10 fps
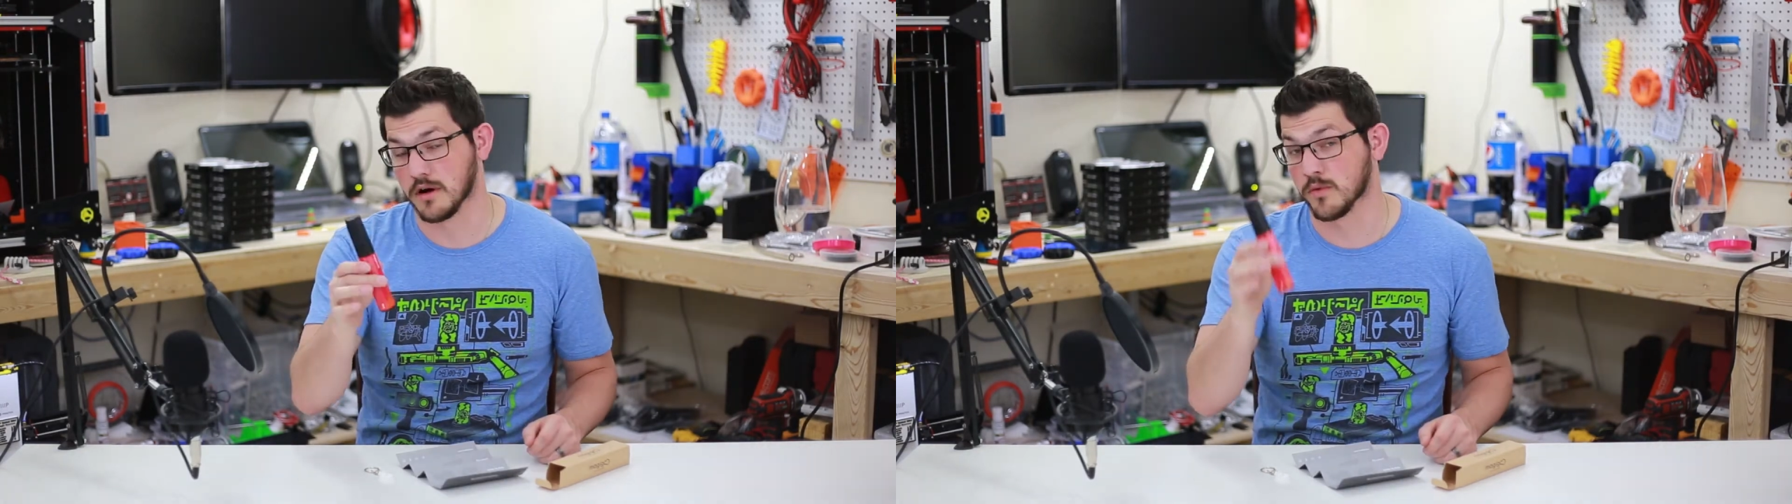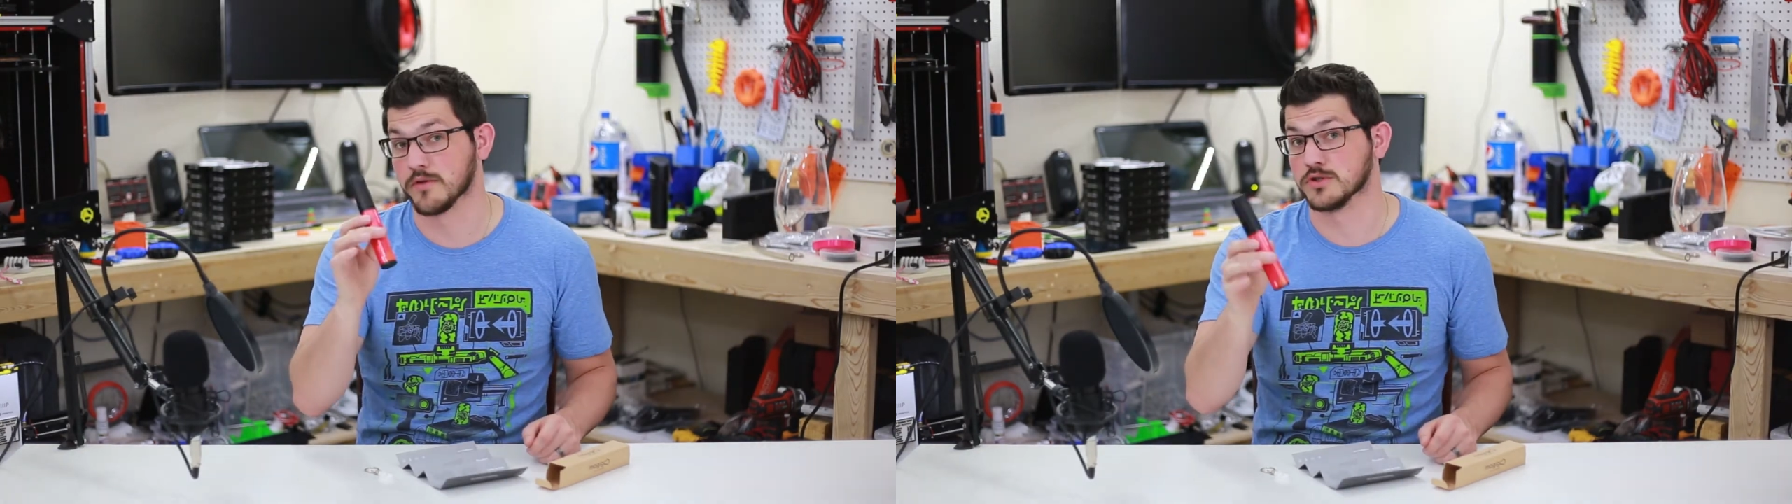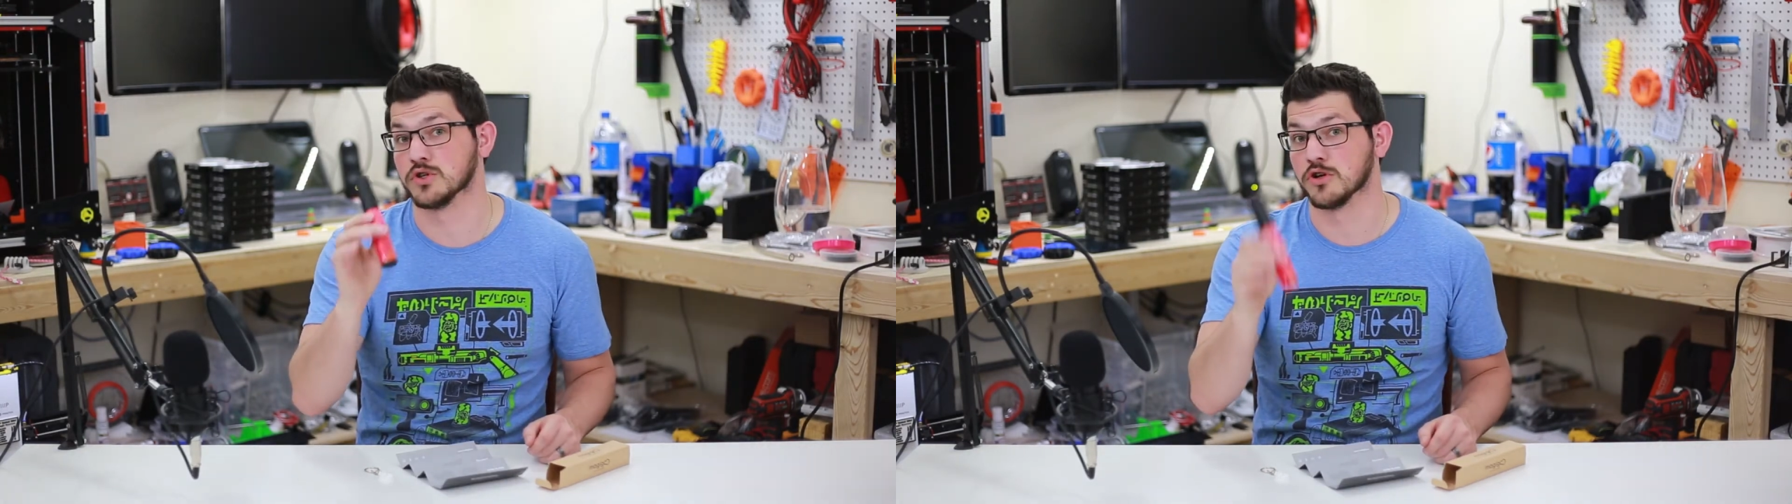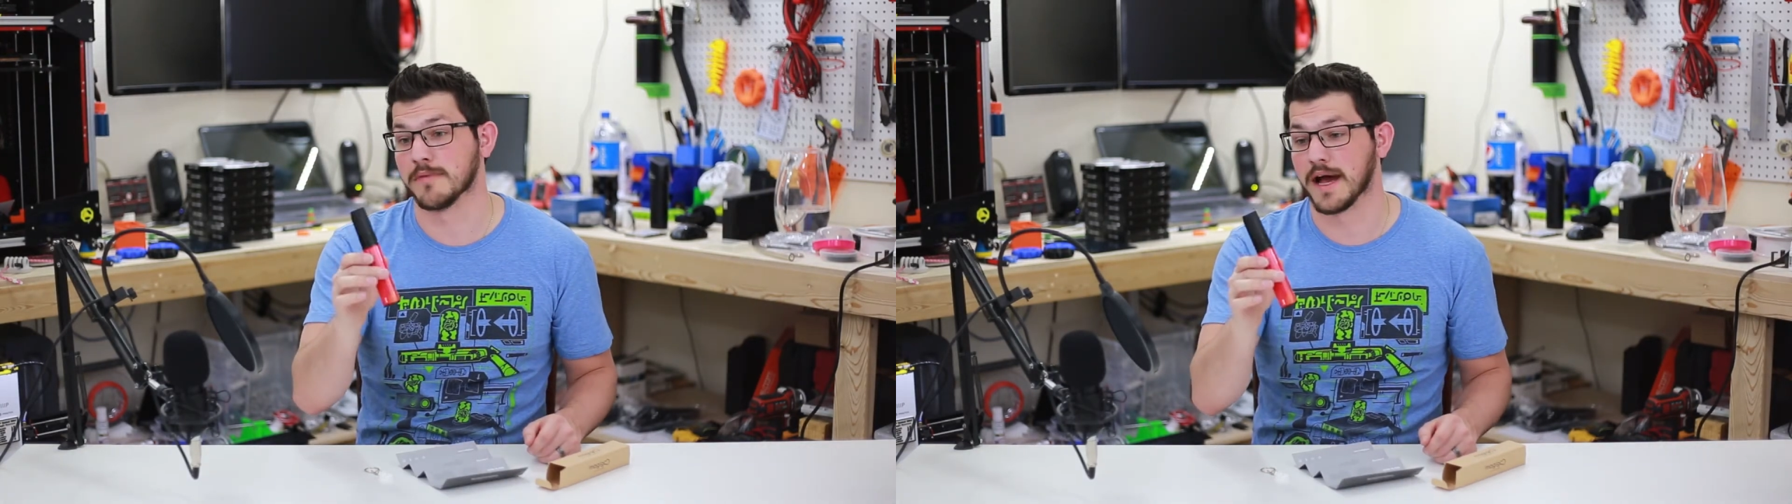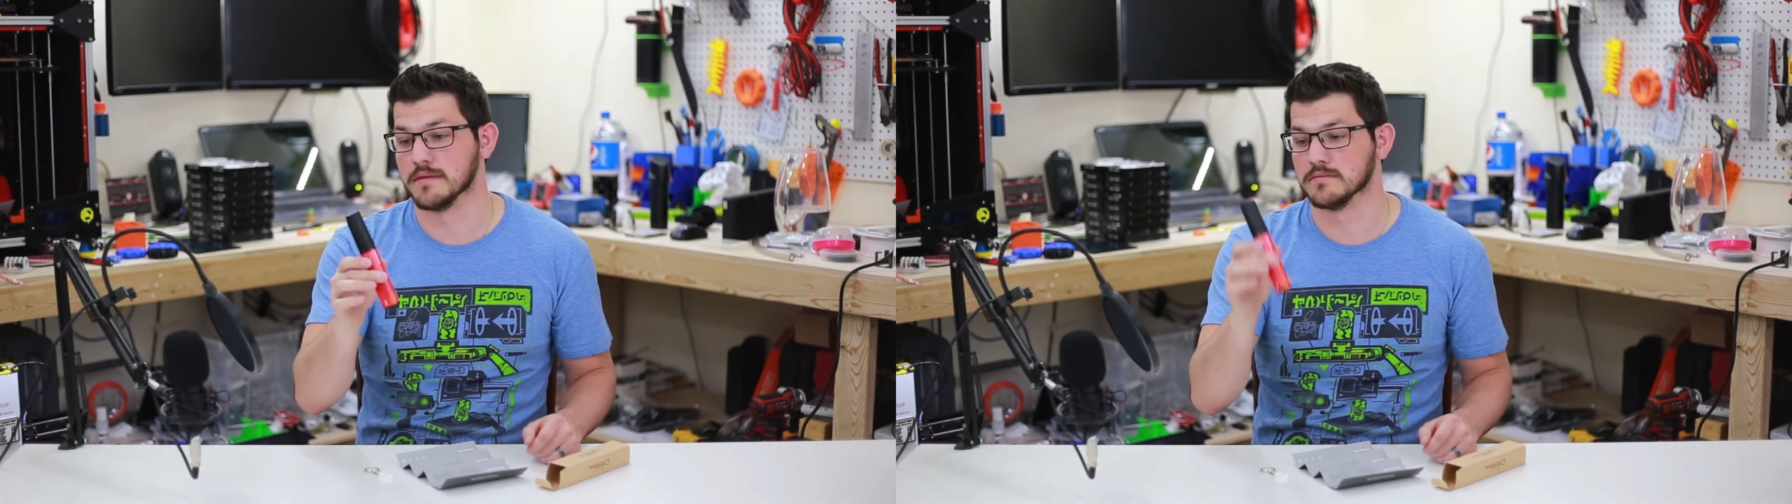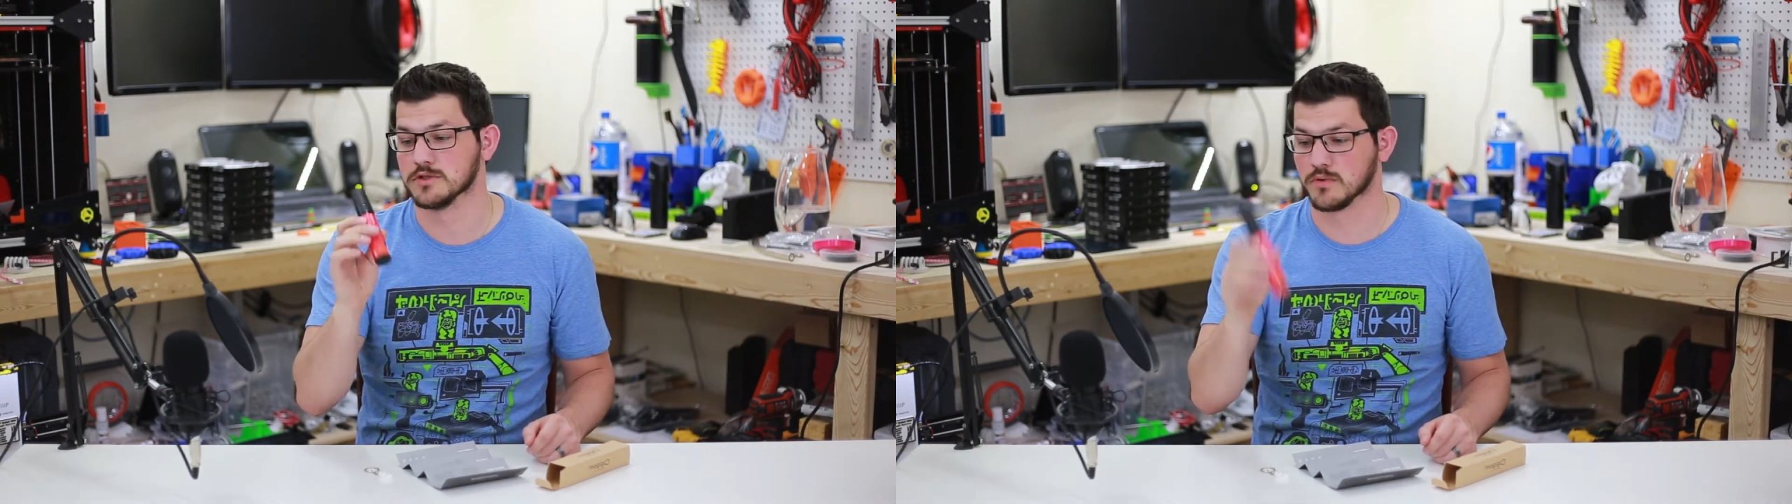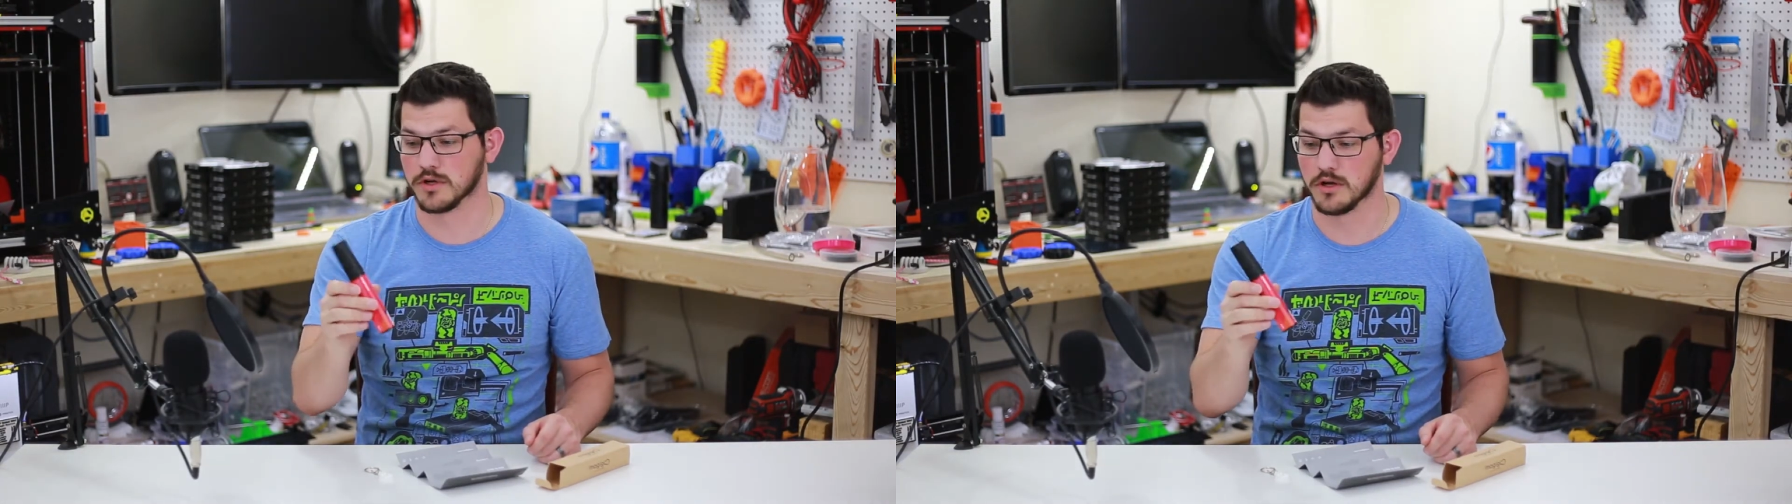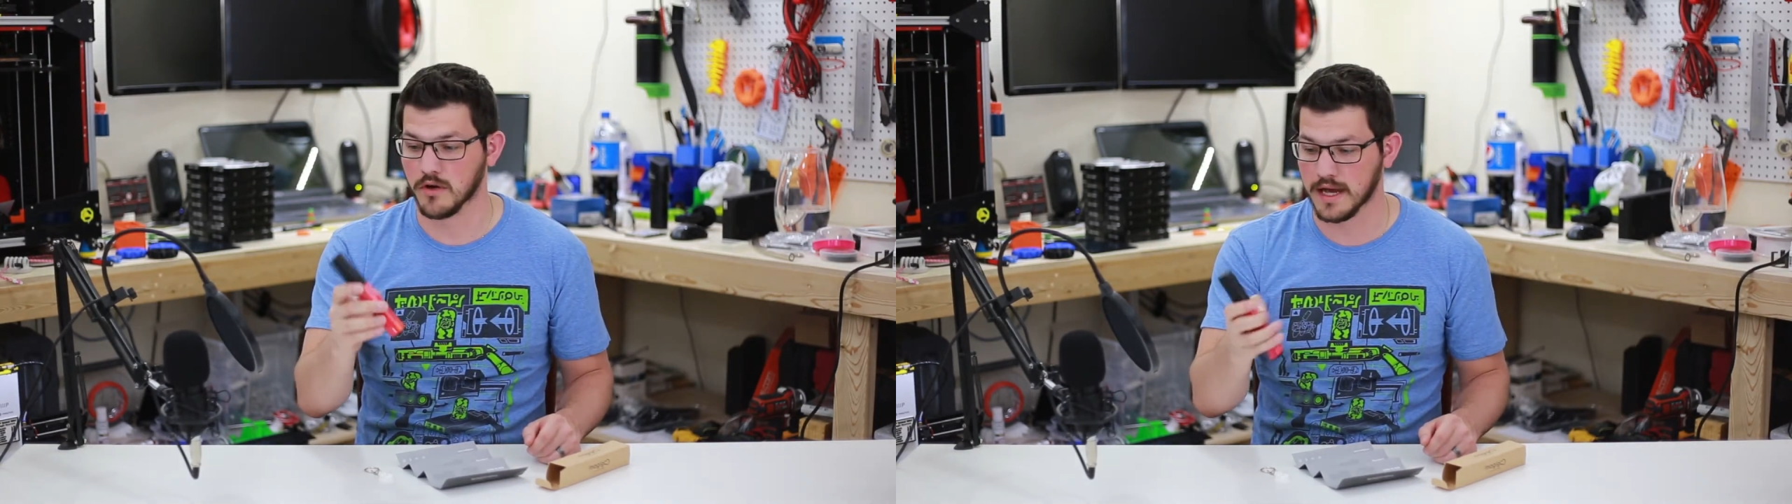on whether it's good or bad. So we're
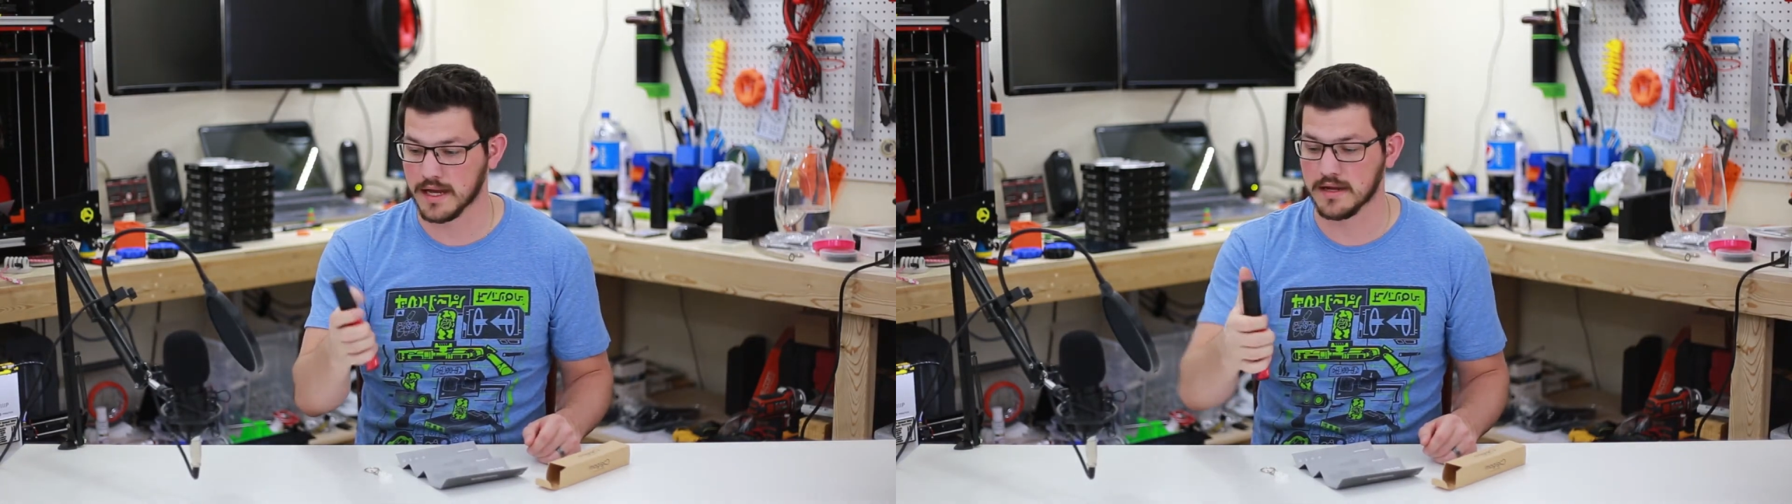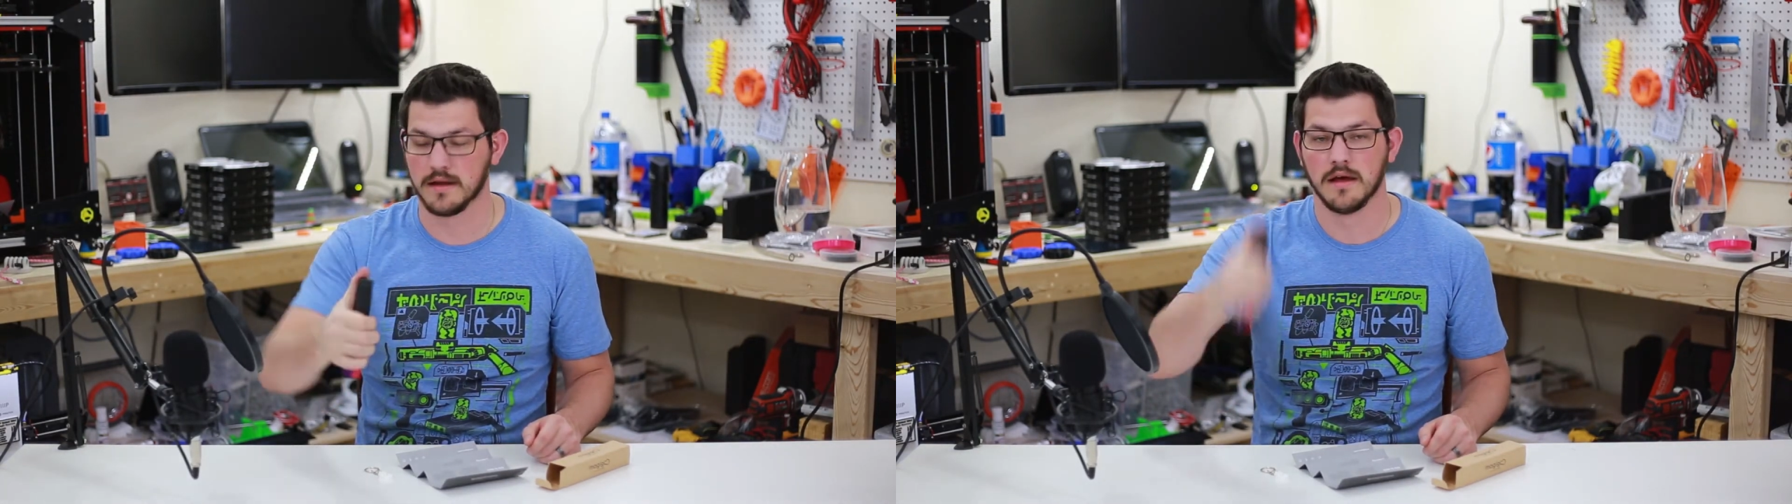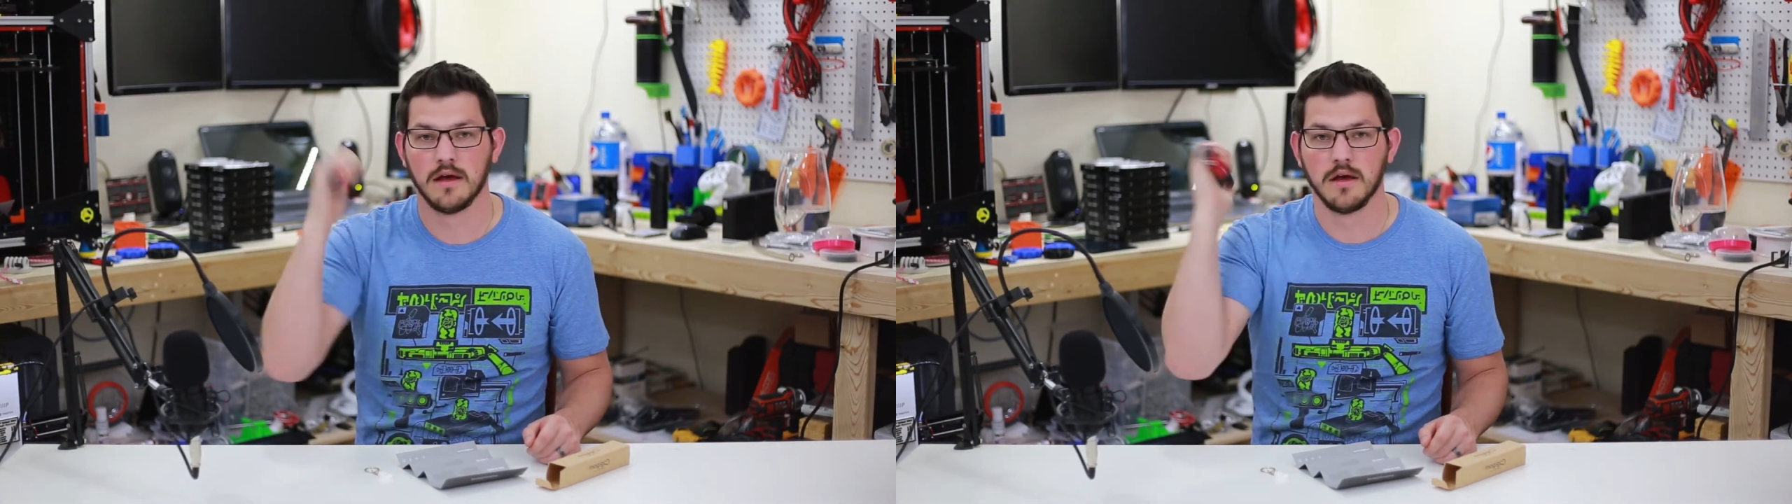gonna go ahead and